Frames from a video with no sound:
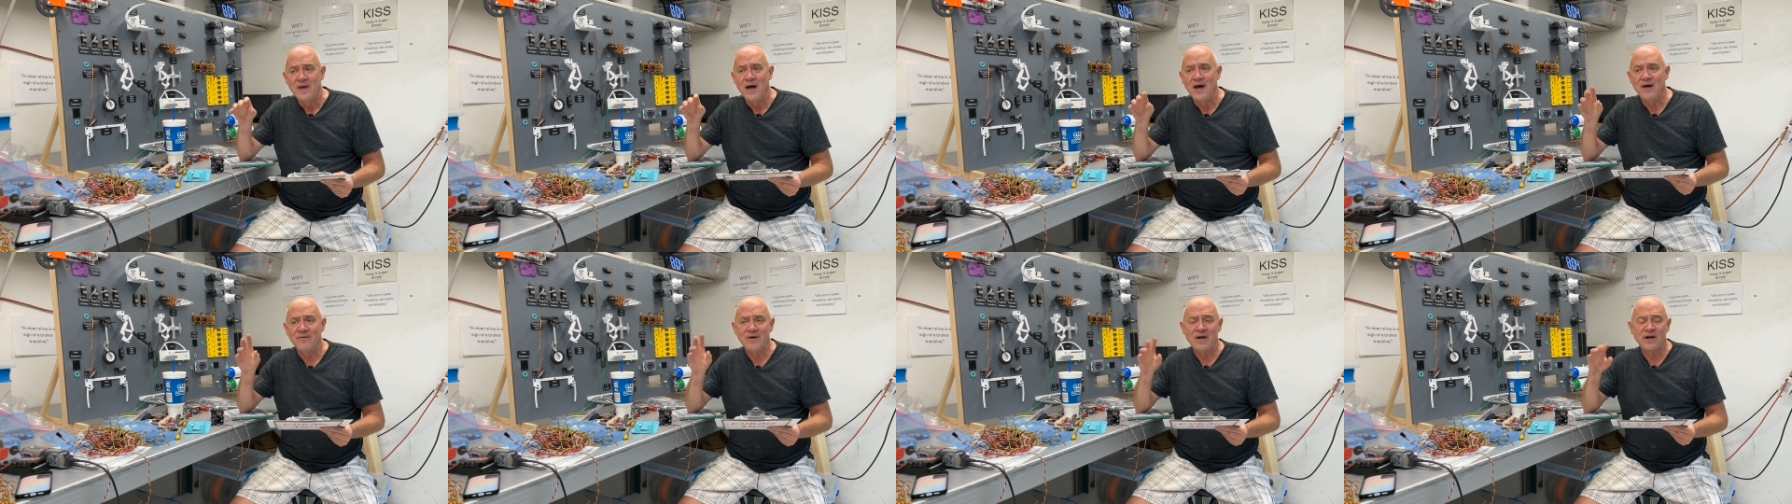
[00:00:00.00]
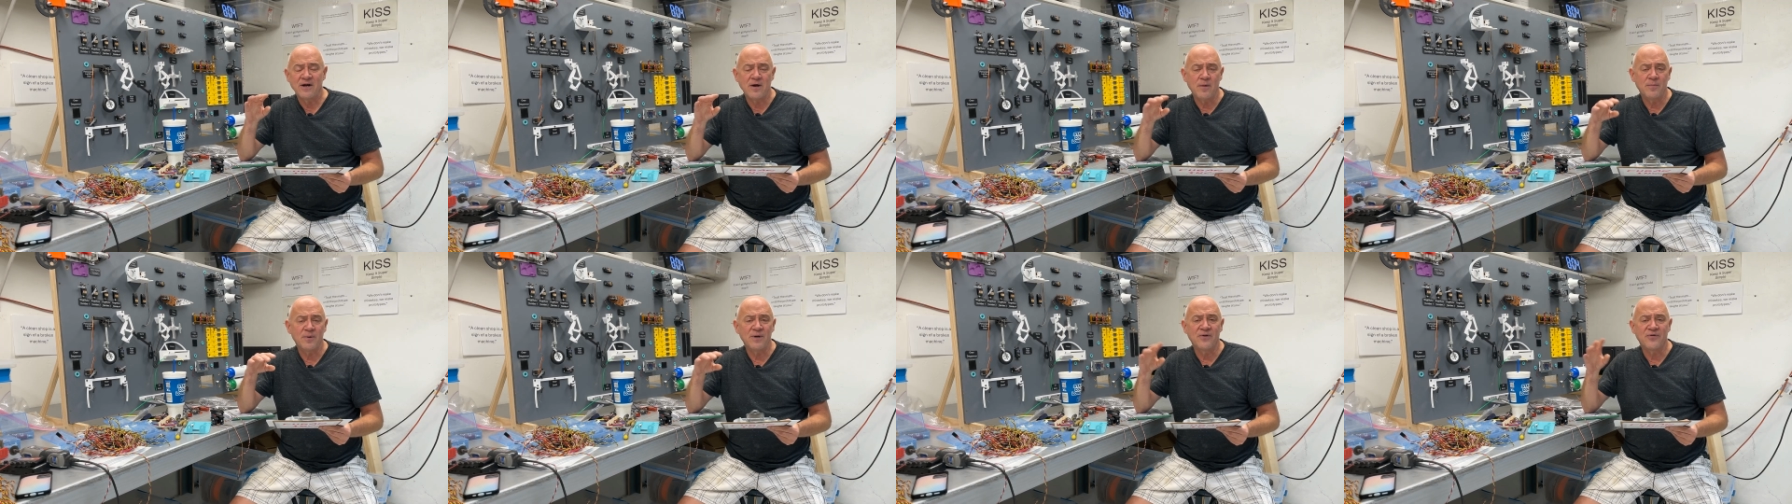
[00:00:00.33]
I've had
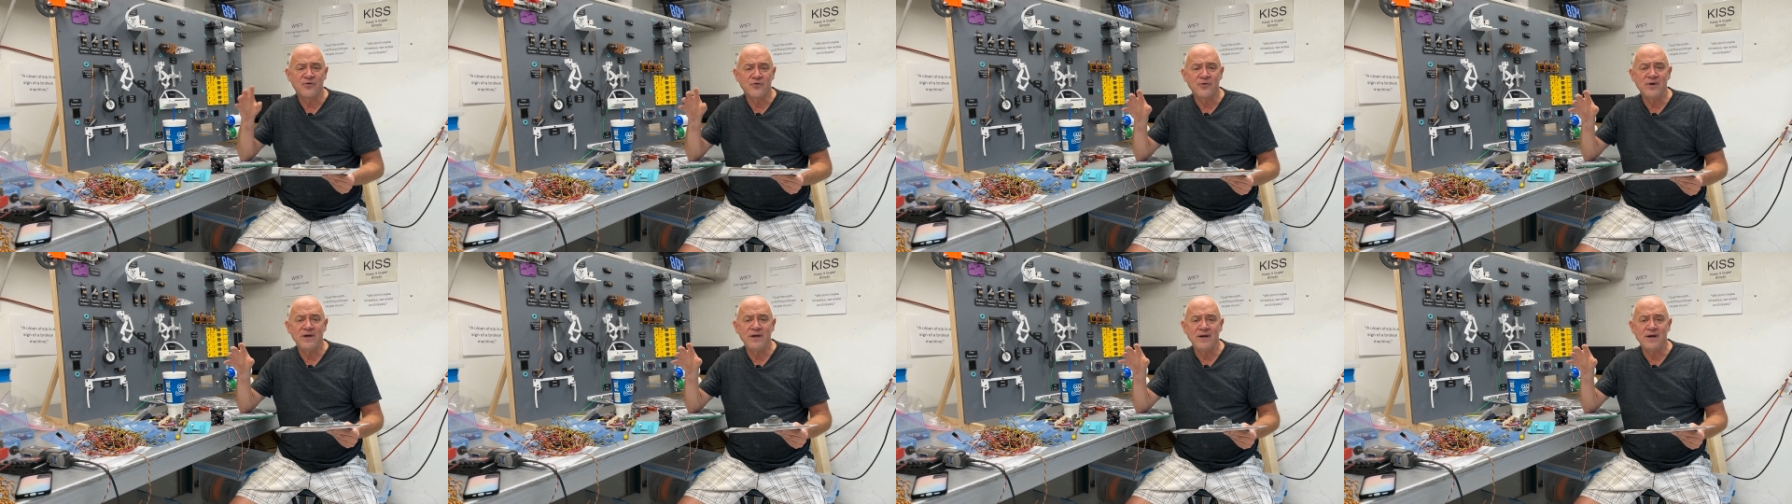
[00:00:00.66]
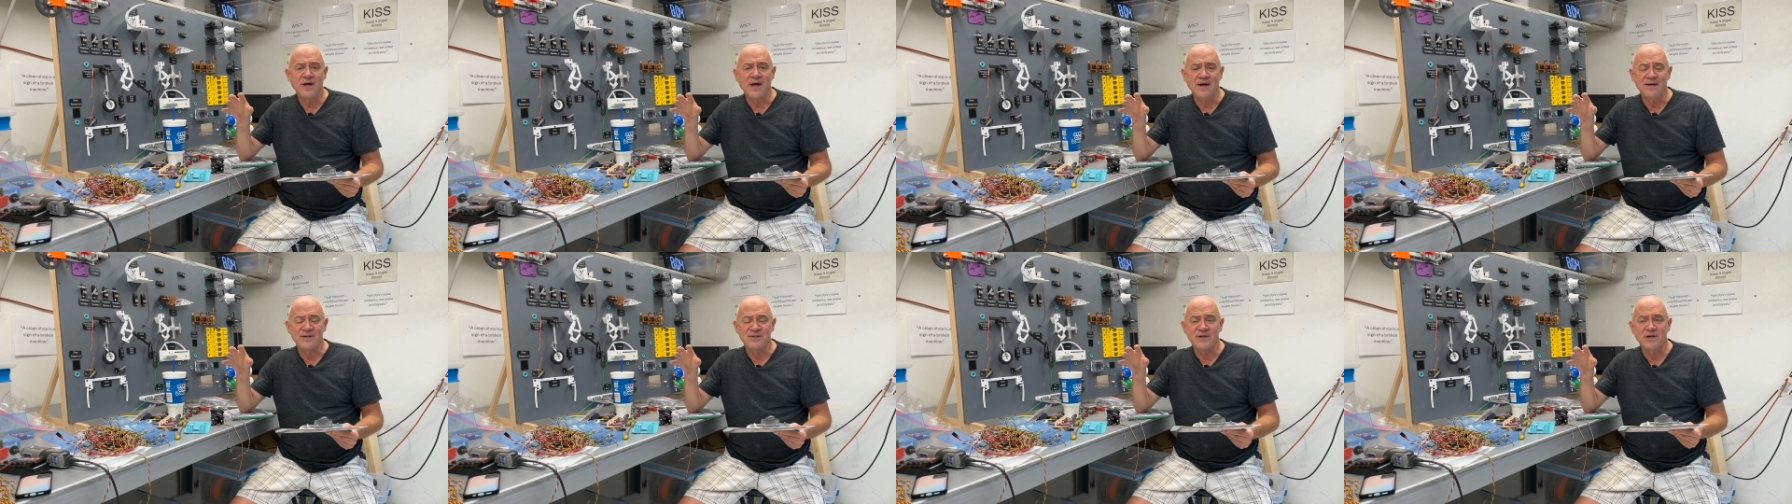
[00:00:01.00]
a couple of three D
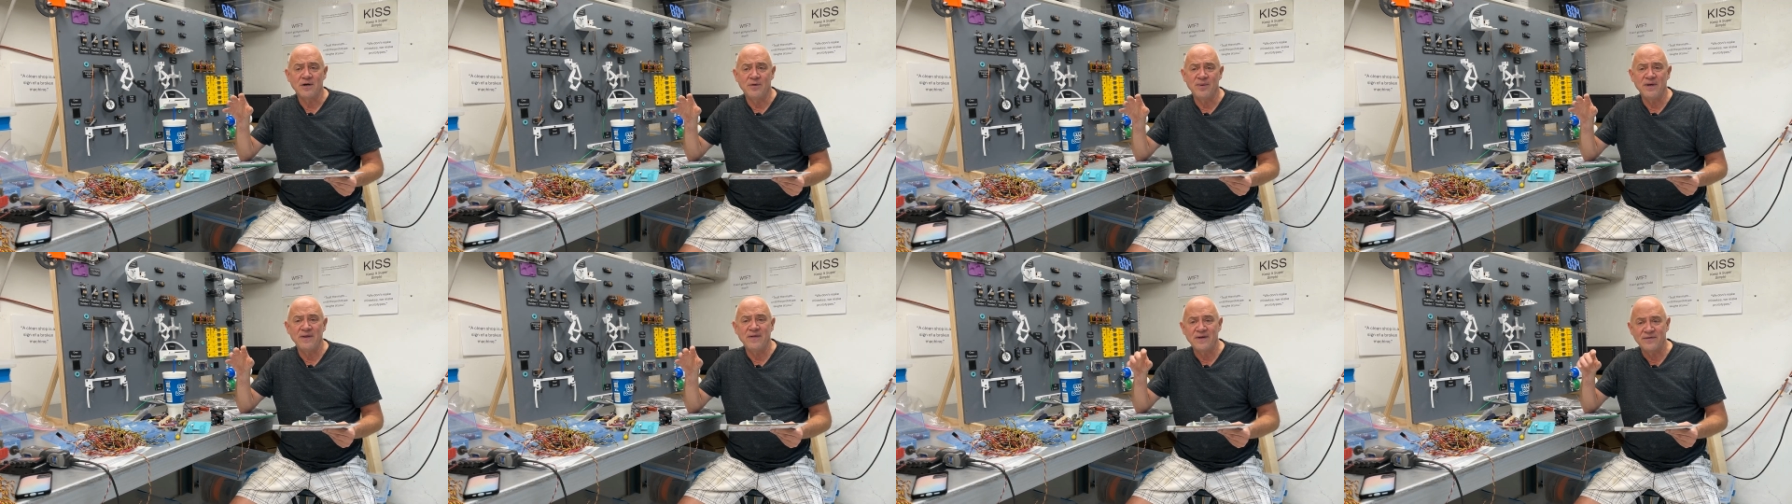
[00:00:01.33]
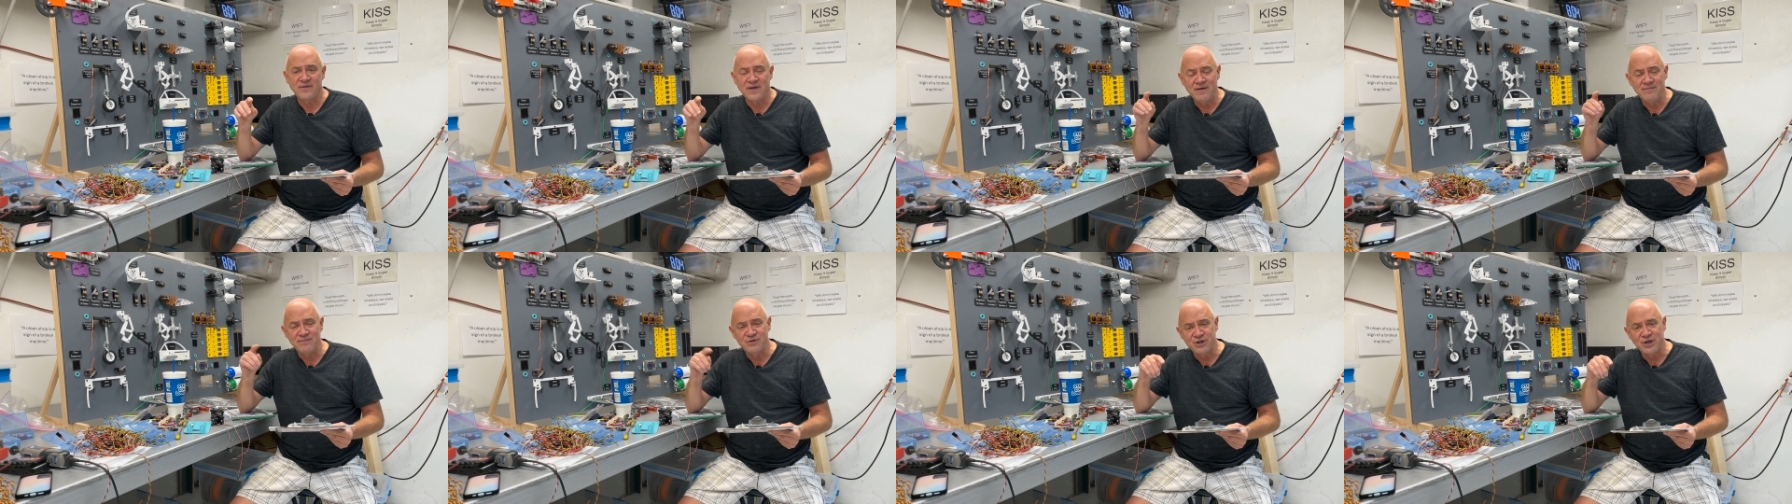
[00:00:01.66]
guys tell me
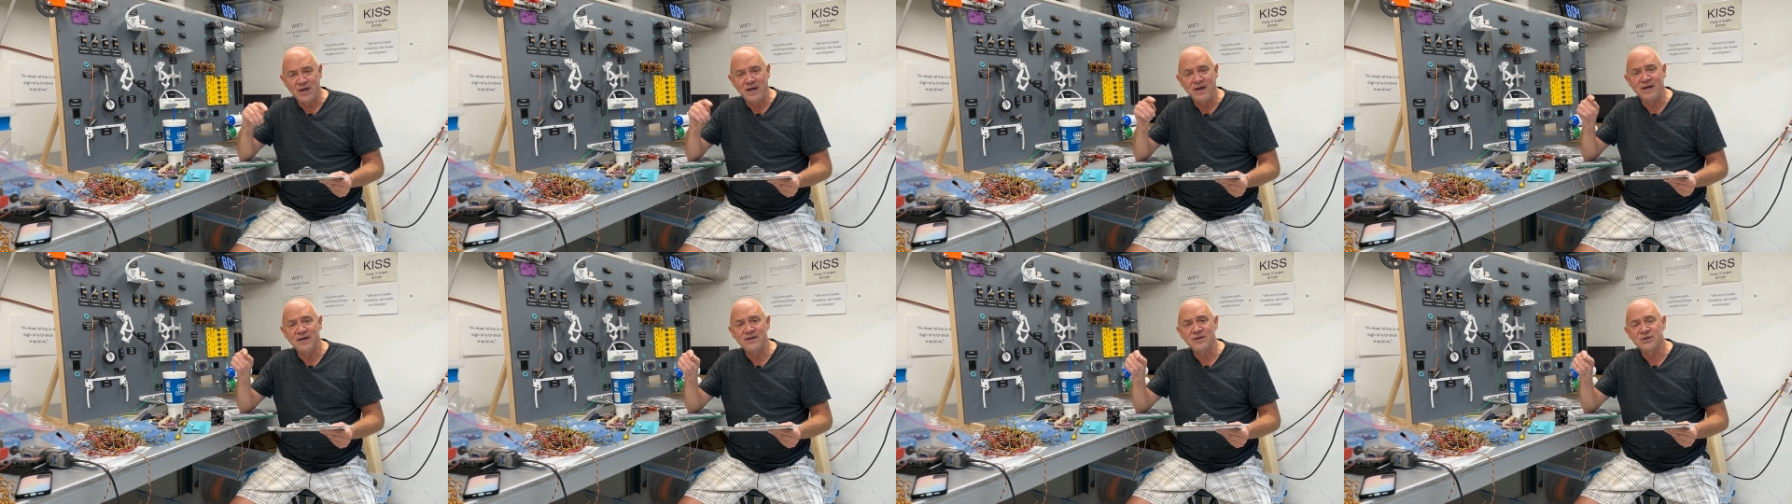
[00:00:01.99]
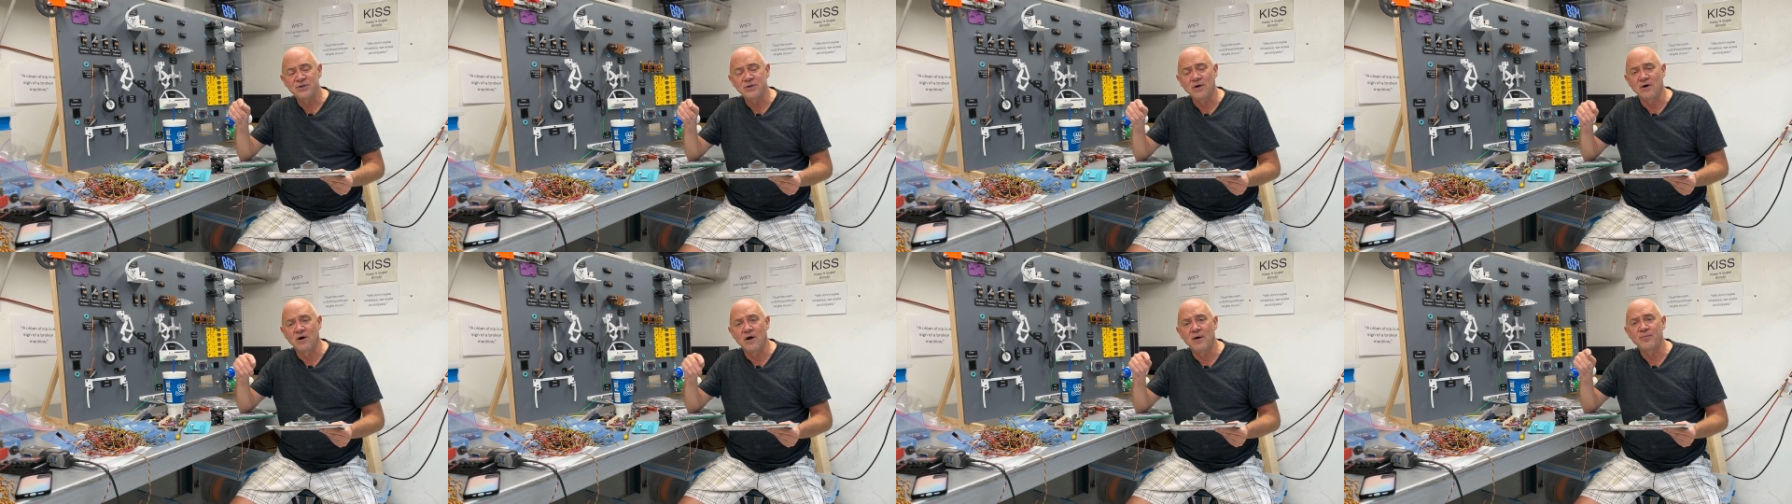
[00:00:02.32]
that they've
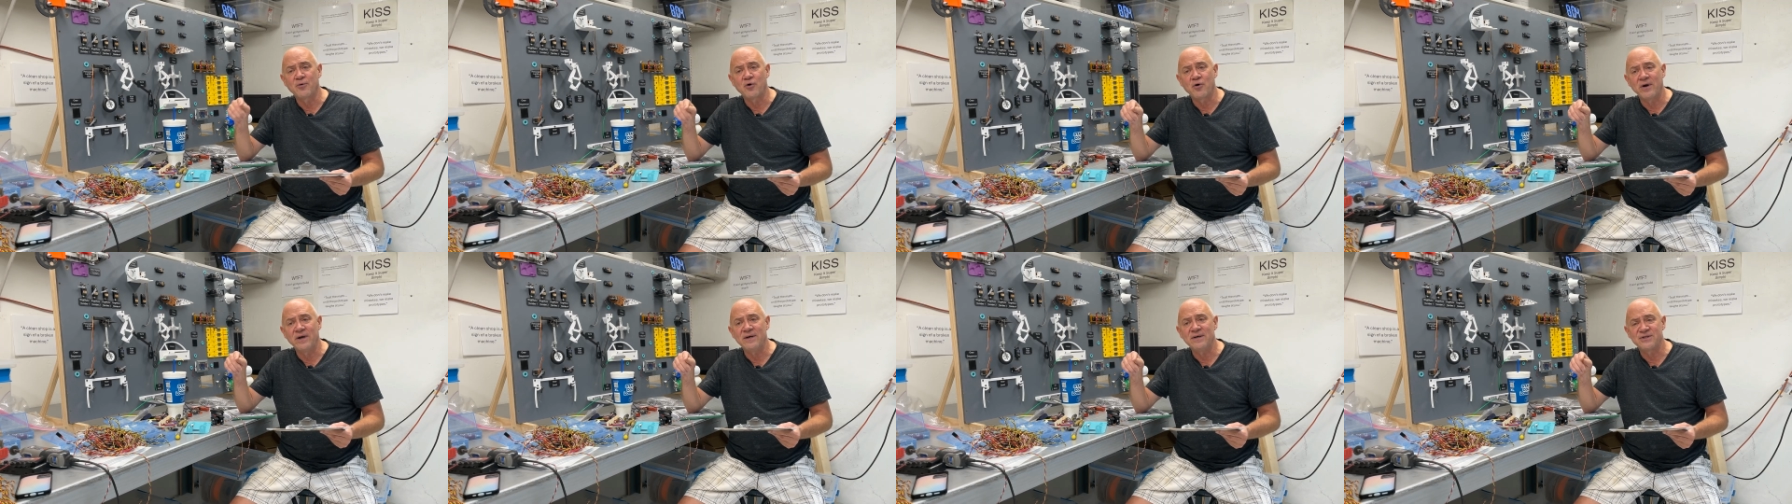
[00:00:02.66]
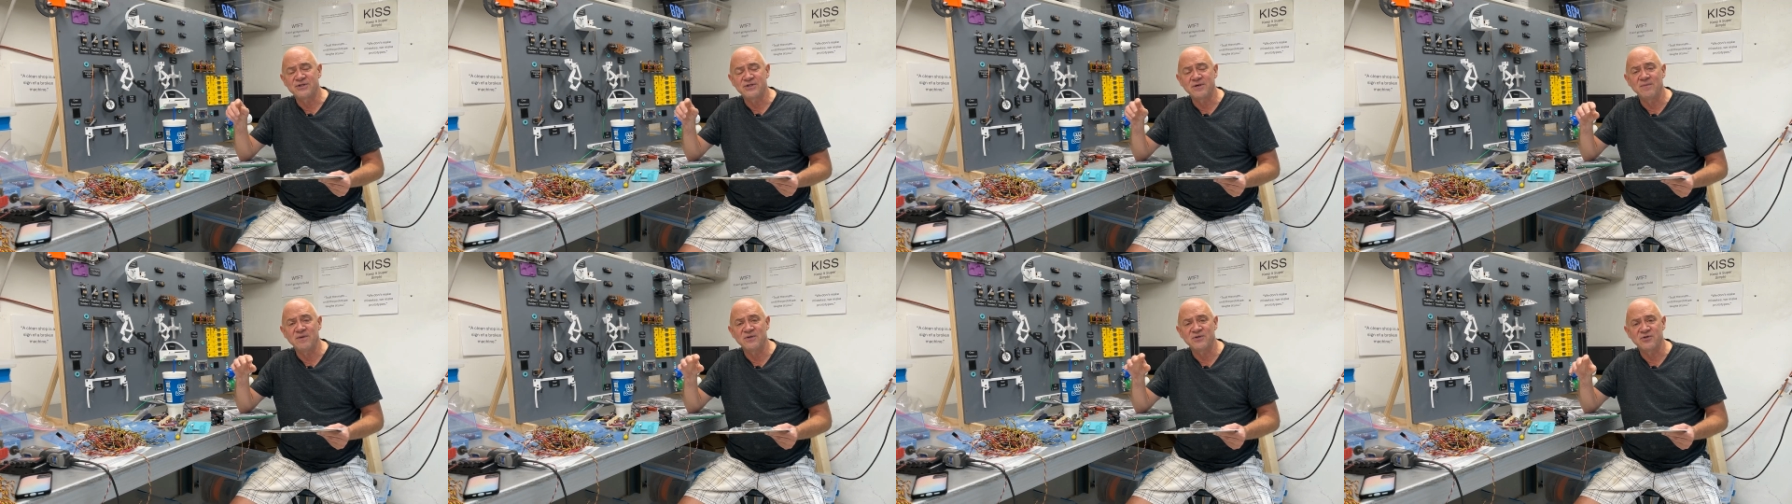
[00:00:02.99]
changed or upgraded
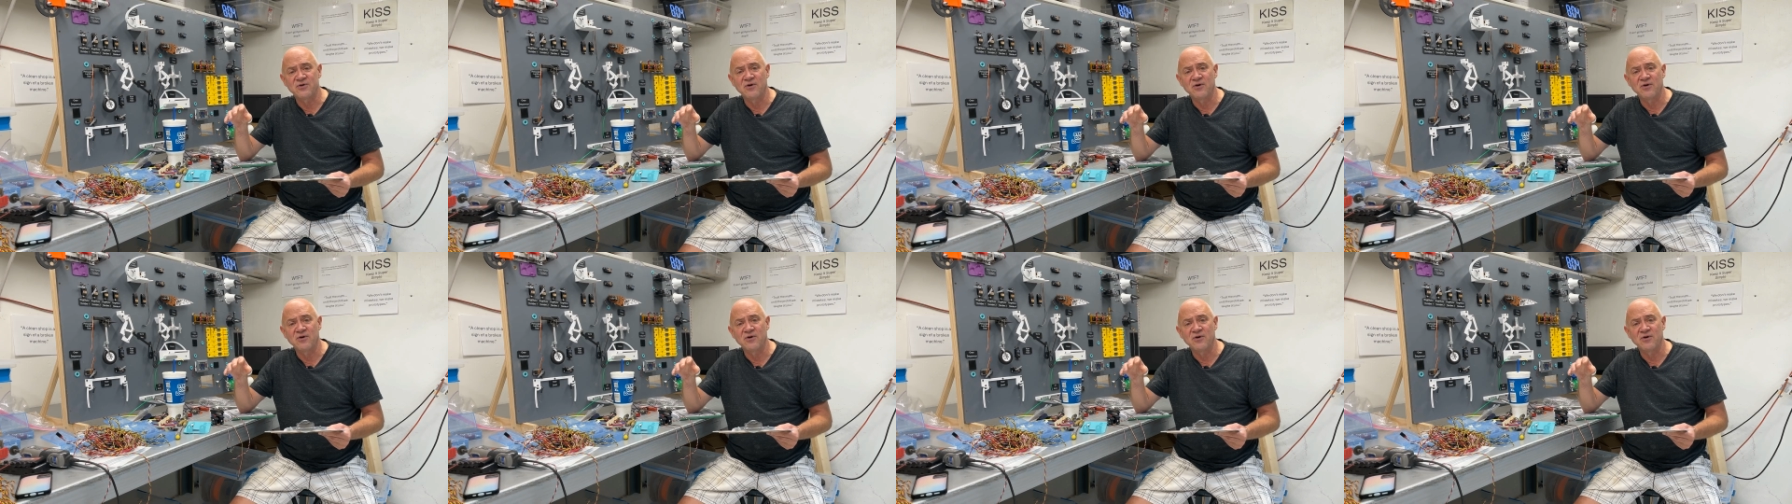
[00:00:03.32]
some of